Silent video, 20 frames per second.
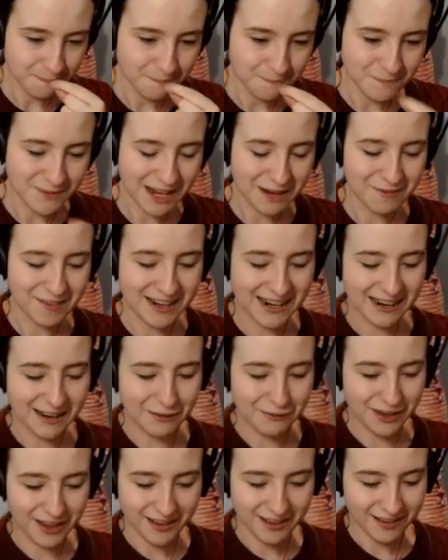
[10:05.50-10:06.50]
I really love
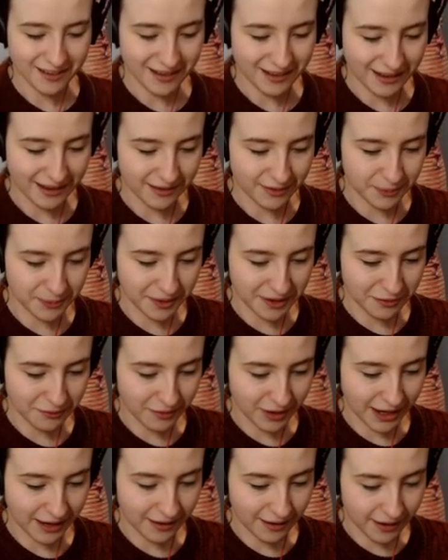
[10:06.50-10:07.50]
it. It's one of,
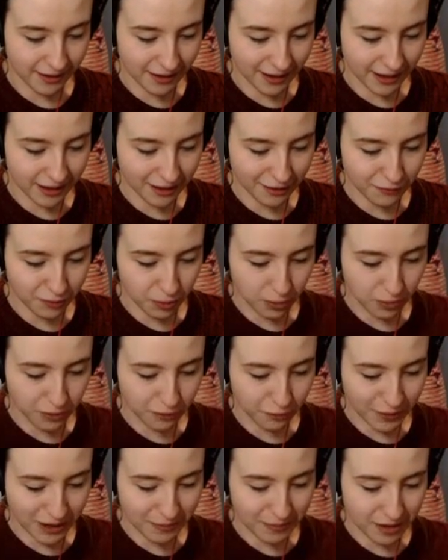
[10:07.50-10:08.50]
I love all of
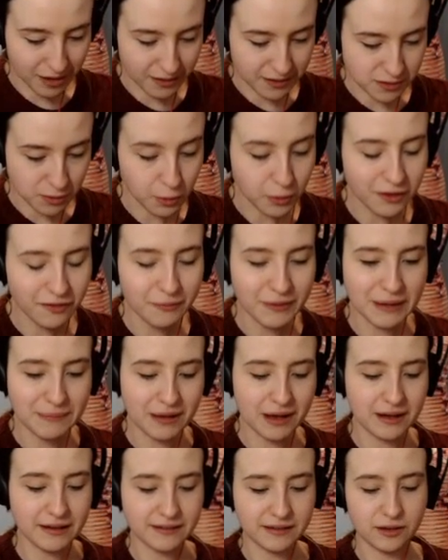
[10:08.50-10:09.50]
my mugs. All of my
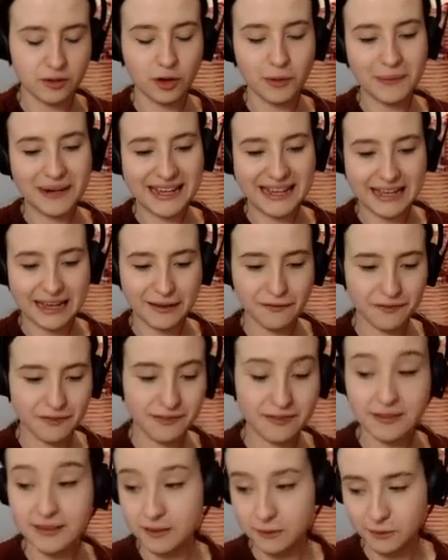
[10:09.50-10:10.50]
mugs are normally gifts.
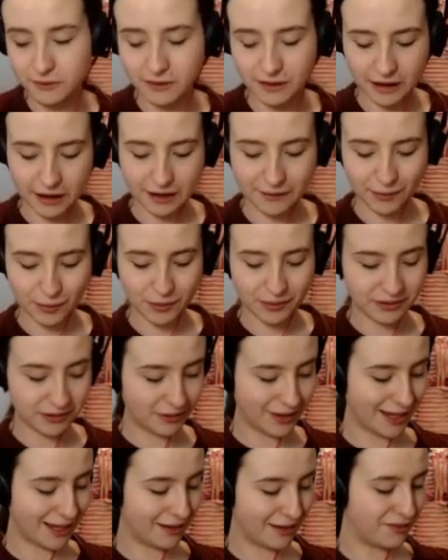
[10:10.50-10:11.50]
This was kind of also a
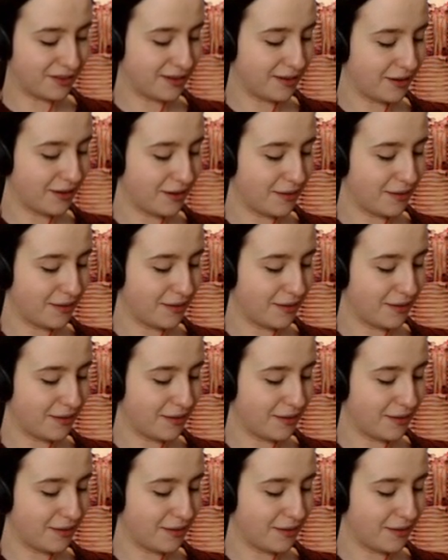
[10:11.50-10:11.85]
gift.